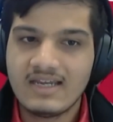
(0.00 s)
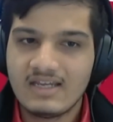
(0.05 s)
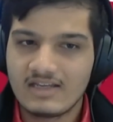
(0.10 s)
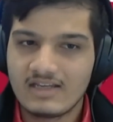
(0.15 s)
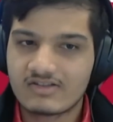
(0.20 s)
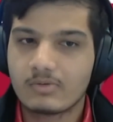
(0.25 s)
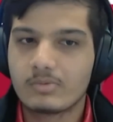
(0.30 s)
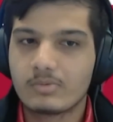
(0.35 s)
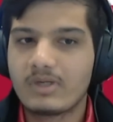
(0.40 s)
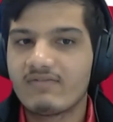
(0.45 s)

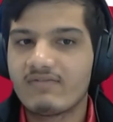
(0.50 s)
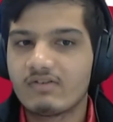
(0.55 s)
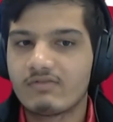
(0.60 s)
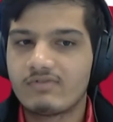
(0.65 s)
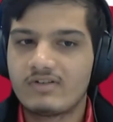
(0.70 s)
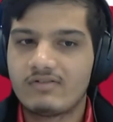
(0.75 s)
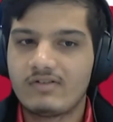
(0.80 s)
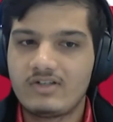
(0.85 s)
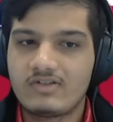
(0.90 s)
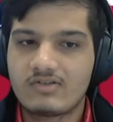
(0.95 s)
And so we have a
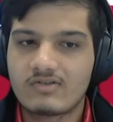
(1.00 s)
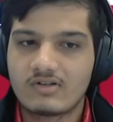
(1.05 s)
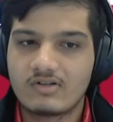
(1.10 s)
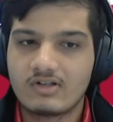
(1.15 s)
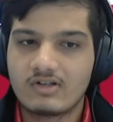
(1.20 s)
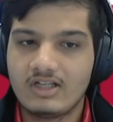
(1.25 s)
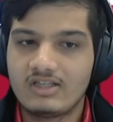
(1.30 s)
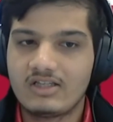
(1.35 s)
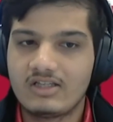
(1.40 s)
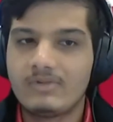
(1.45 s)
very
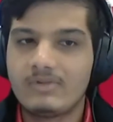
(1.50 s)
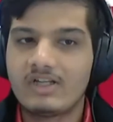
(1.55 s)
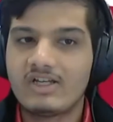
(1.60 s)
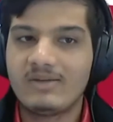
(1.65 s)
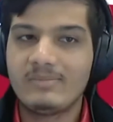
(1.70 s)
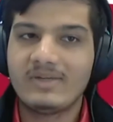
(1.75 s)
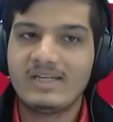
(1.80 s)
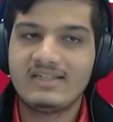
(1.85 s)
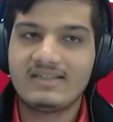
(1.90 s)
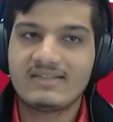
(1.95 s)
strong alumni
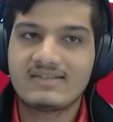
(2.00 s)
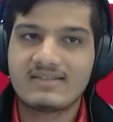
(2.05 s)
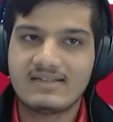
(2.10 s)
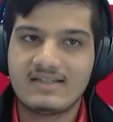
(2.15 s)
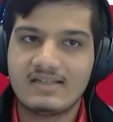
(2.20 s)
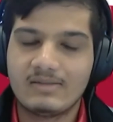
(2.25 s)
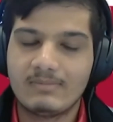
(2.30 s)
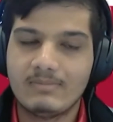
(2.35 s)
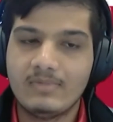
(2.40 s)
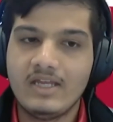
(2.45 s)
base
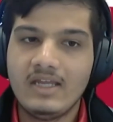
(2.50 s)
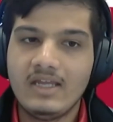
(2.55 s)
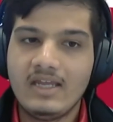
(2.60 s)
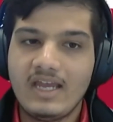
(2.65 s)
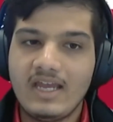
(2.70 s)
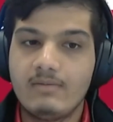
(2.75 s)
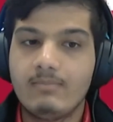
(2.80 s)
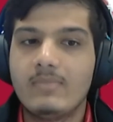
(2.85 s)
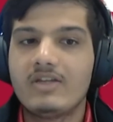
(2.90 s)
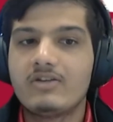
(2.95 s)

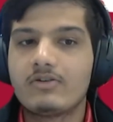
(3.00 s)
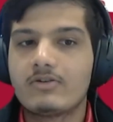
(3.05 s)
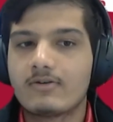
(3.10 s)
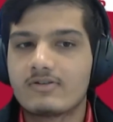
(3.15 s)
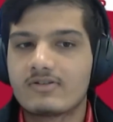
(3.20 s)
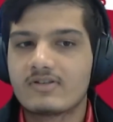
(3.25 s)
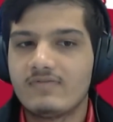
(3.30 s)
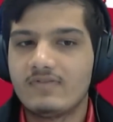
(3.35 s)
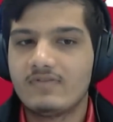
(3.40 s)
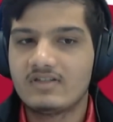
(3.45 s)
and
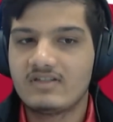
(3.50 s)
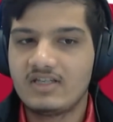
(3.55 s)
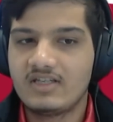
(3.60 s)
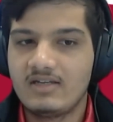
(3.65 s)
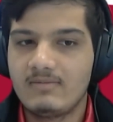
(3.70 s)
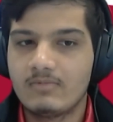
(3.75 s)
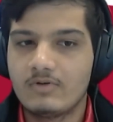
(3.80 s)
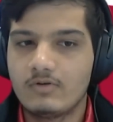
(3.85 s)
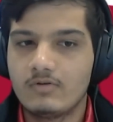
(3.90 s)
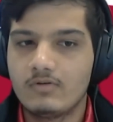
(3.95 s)
mentors of the
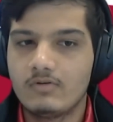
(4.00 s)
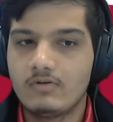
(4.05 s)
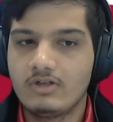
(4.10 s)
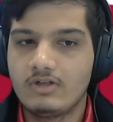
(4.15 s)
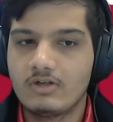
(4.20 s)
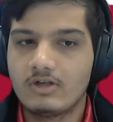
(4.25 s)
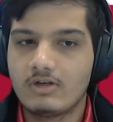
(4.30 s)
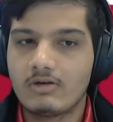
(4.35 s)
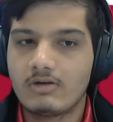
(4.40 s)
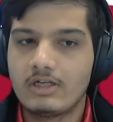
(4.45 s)
team who,
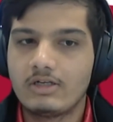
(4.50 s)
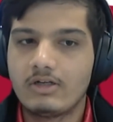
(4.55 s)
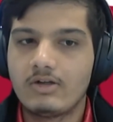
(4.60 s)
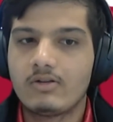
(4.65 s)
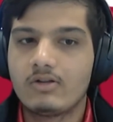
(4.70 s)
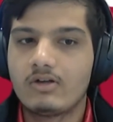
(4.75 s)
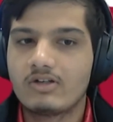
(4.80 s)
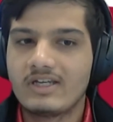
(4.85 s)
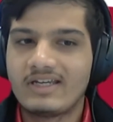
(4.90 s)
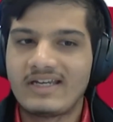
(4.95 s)
are no
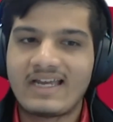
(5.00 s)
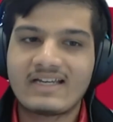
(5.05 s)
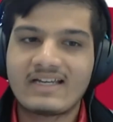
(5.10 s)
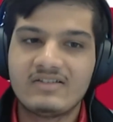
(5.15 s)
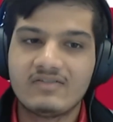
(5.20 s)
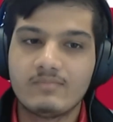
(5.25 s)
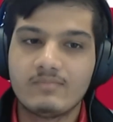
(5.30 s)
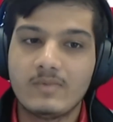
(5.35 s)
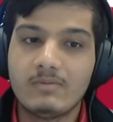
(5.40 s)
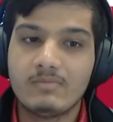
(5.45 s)
longer
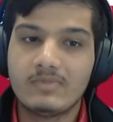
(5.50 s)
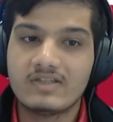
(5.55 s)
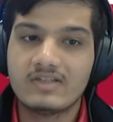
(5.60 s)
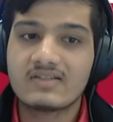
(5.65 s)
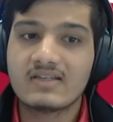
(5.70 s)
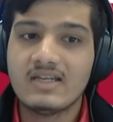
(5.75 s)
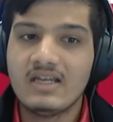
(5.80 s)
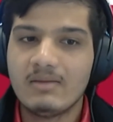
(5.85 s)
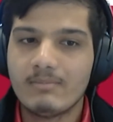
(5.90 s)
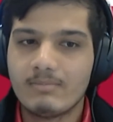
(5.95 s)
active
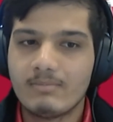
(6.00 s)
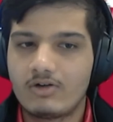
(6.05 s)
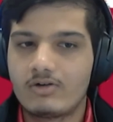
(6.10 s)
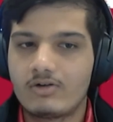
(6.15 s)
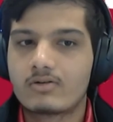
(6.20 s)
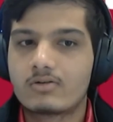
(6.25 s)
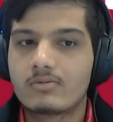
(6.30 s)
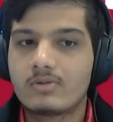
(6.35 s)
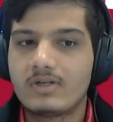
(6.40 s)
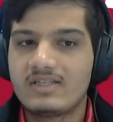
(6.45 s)
members, but
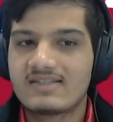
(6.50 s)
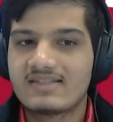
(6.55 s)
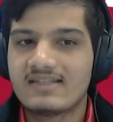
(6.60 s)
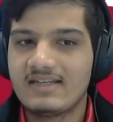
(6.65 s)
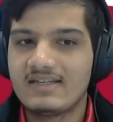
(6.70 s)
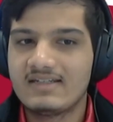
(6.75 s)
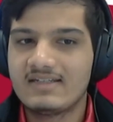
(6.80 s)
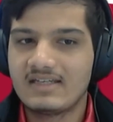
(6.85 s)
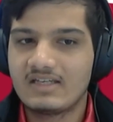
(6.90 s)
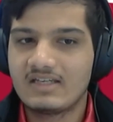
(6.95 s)
are always
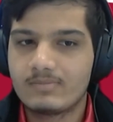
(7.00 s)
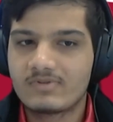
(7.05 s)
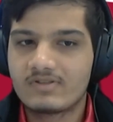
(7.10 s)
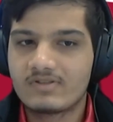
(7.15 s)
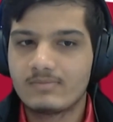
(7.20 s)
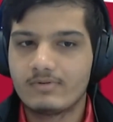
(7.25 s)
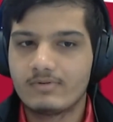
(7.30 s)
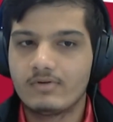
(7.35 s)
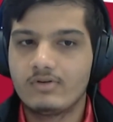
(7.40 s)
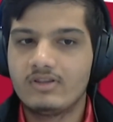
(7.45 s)
there to help
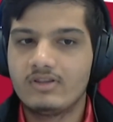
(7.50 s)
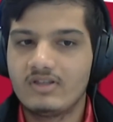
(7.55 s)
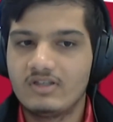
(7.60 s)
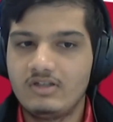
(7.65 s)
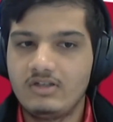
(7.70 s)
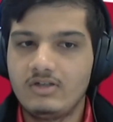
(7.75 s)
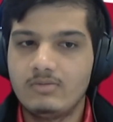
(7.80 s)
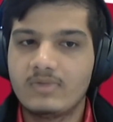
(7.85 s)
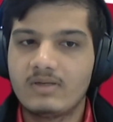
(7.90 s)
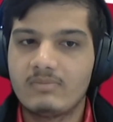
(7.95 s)
support the
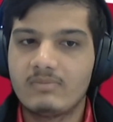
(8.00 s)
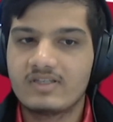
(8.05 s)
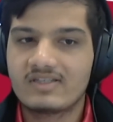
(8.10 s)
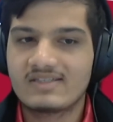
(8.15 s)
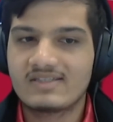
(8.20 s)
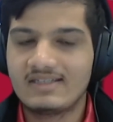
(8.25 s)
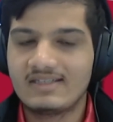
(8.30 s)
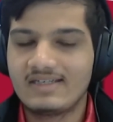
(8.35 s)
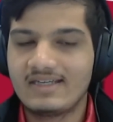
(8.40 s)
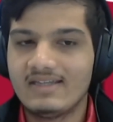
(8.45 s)
new
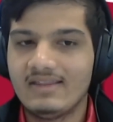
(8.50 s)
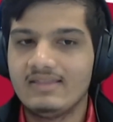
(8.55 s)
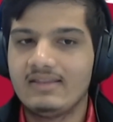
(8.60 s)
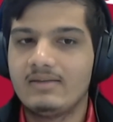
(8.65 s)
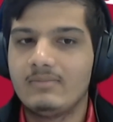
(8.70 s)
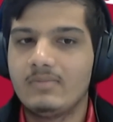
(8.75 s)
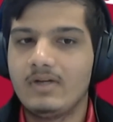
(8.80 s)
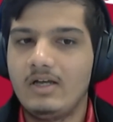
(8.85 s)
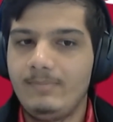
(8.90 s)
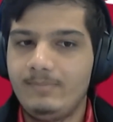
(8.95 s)
members and get
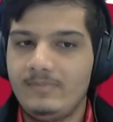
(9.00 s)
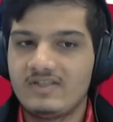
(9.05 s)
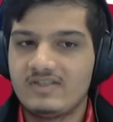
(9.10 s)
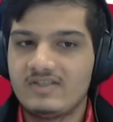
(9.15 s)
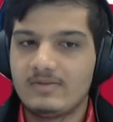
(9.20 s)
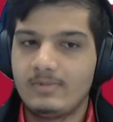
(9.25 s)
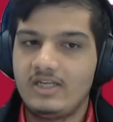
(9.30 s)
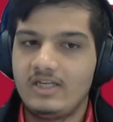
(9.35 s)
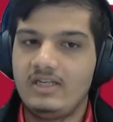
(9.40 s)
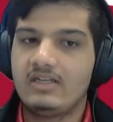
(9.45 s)
them up to
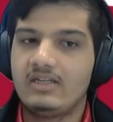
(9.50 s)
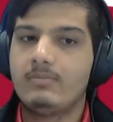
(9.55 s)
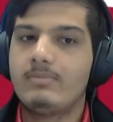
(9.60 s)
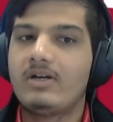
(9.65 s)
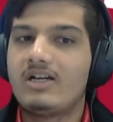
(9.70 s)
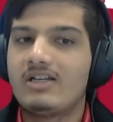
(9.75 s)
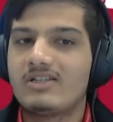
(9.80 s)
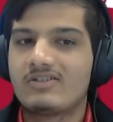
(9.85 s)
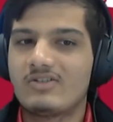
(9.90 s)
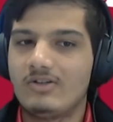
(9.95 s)
speed and
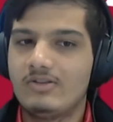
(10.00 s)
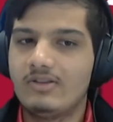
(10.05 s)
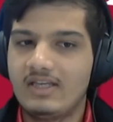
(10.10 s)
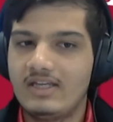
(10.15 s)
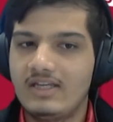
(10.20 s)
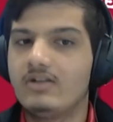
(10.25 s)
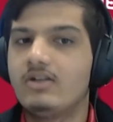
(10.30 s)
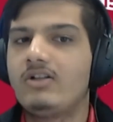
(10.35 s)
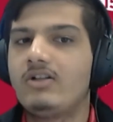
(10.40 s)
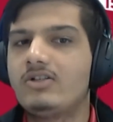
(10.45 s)
pass on
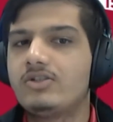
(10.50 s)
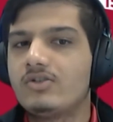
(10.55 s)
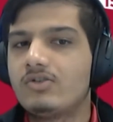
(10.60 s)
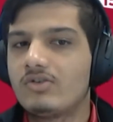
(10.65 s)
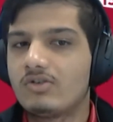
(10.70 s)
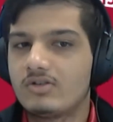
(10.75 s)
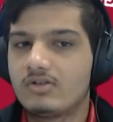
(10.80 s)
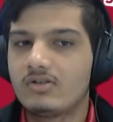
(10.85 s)
their knowledge.